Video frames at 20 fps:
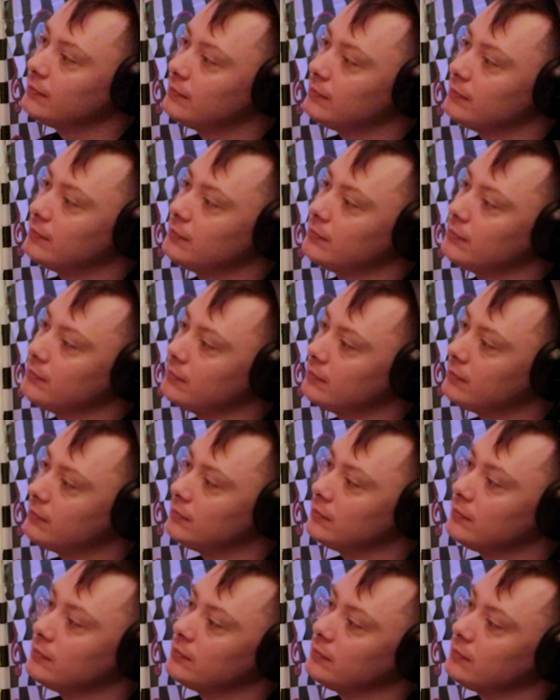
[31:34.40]

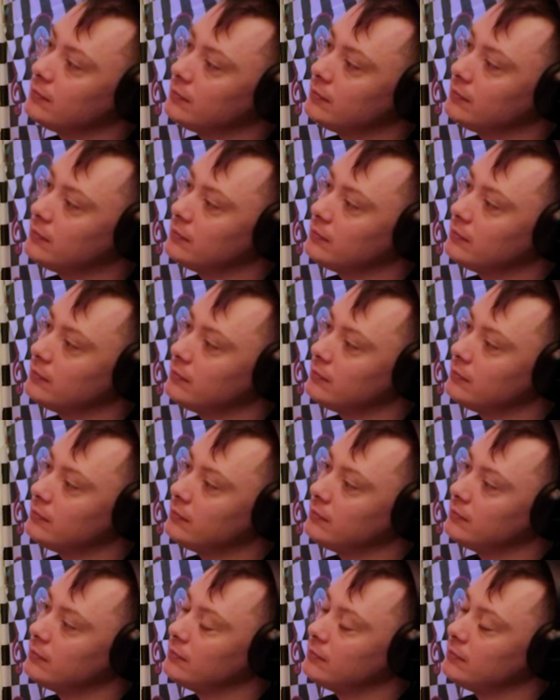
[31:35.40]

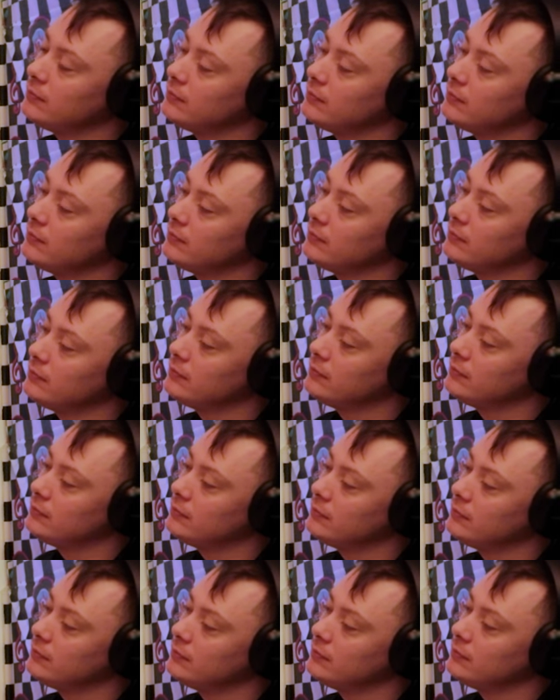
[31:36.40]

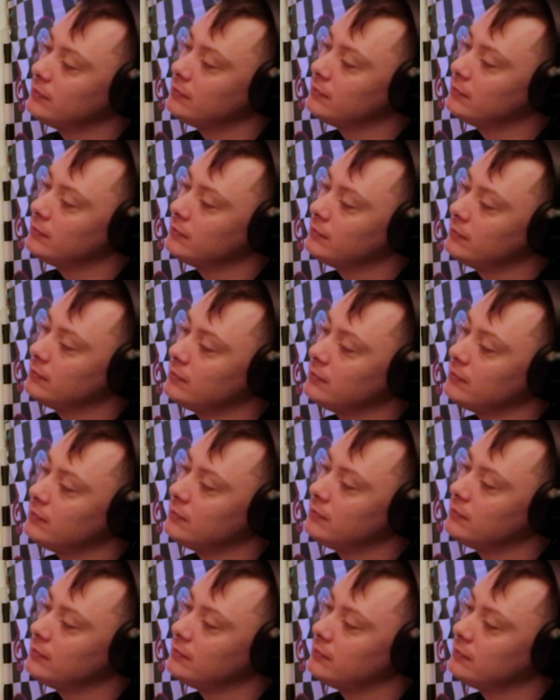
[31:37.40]

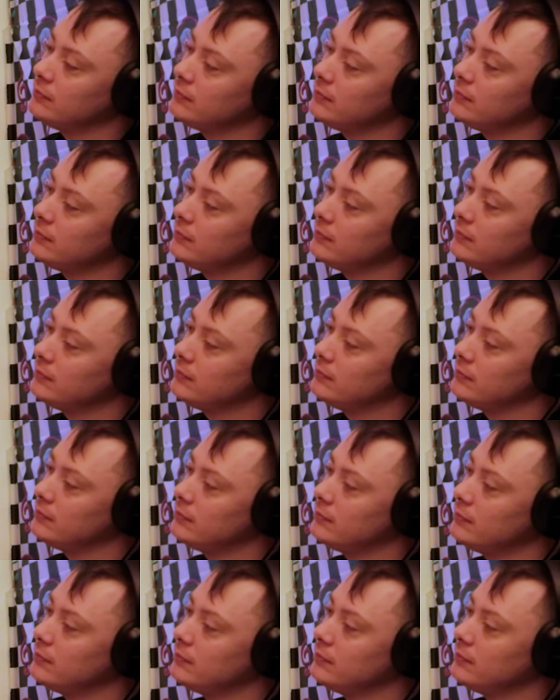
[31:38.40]

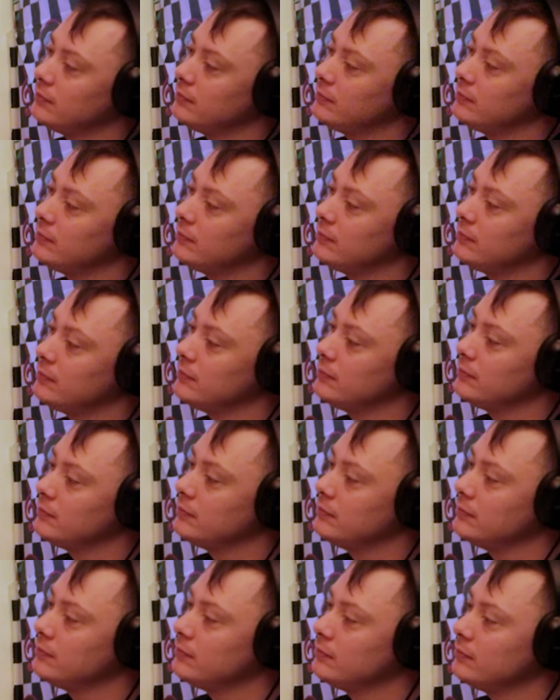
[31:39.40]

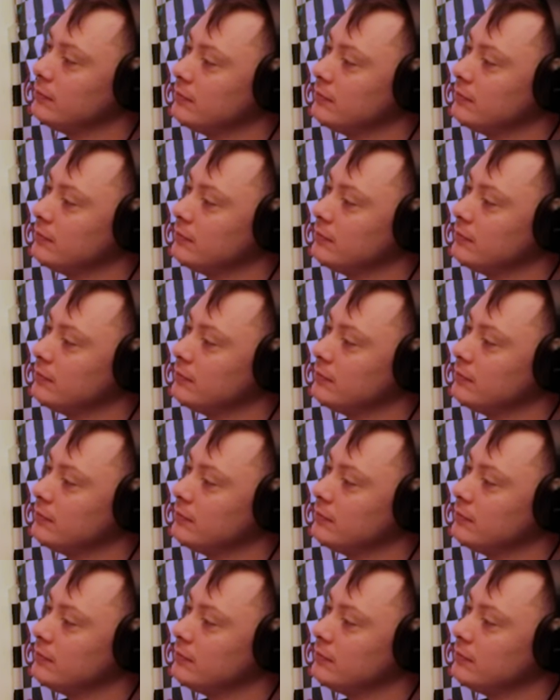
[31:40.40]
[no speech]